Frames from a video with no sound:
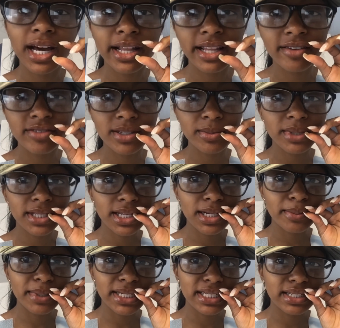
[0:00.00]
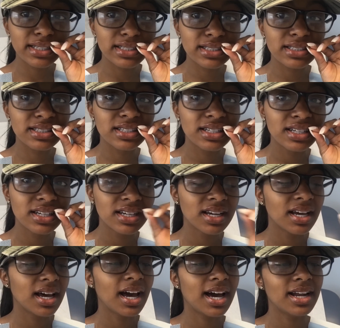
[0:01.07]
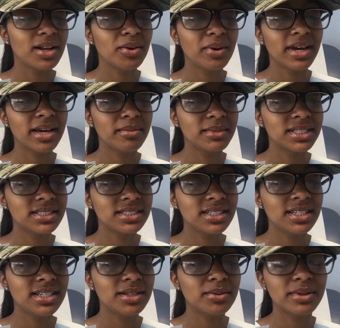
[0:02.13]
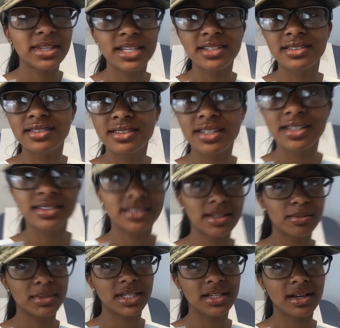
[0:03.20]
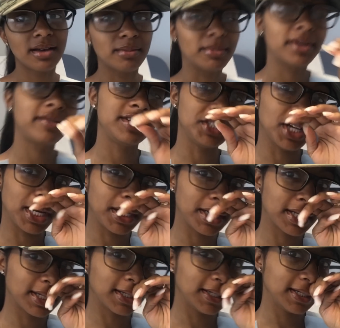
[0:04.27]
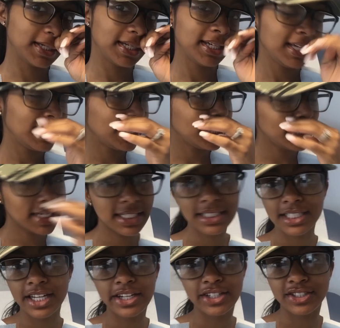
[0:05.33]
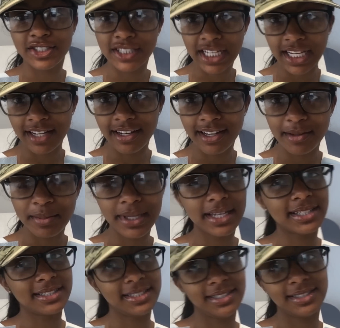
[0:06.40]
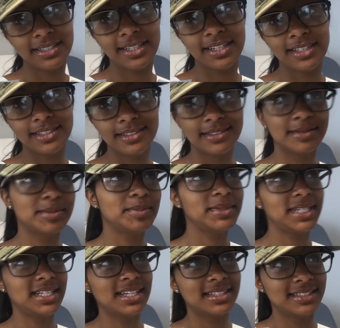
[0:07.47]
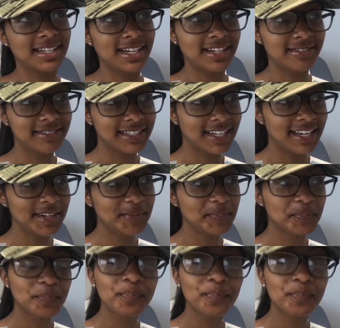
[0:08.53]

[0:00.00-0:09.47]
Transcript: I left him in there because I don't want him to see when they stick something up my vagina. He doesn't understand it because he says he does that every day.